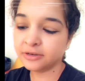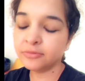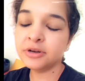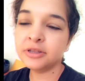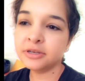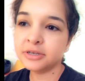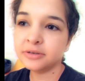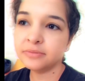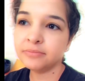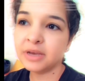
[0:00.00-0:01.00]
one of
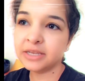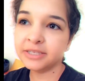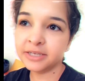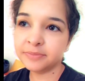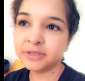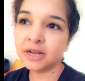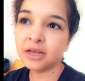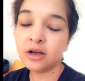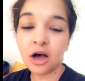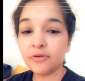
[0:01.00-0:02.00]
the main tips that
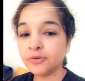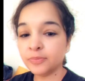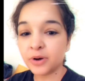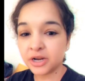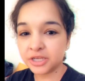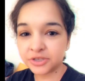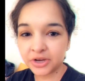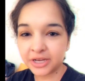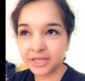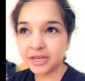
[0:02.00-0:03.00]
I got for potty
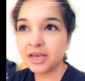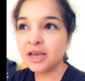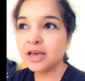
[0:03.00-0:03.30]
training